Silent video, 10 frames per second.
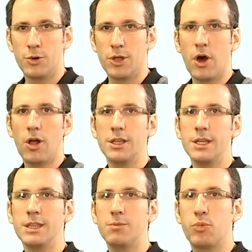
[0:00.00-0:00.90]
only
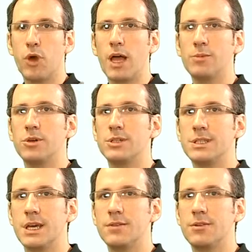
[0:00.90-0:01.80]
the primary
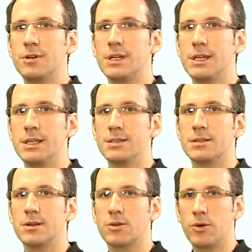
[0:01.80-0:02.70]
server is
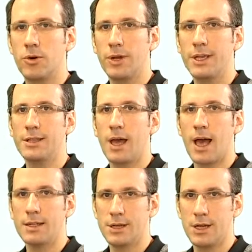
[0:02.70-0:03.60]
queried
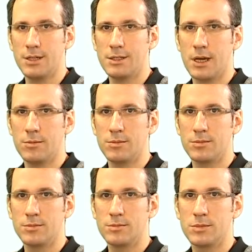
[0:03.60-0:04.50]
at any time.
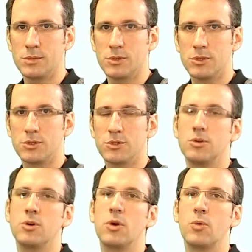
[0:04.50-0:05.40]

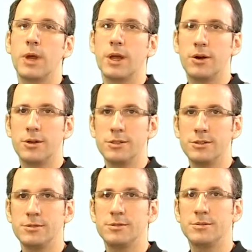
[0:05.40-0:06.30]
So we earn
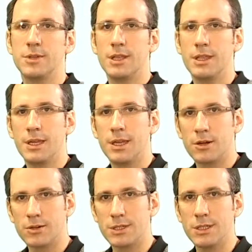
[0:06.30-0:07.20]
the
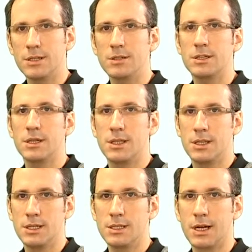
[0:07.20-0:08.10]
consistency in
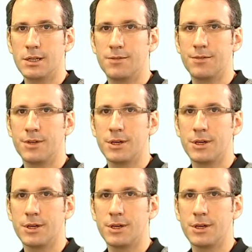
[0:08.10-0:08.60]
this kind of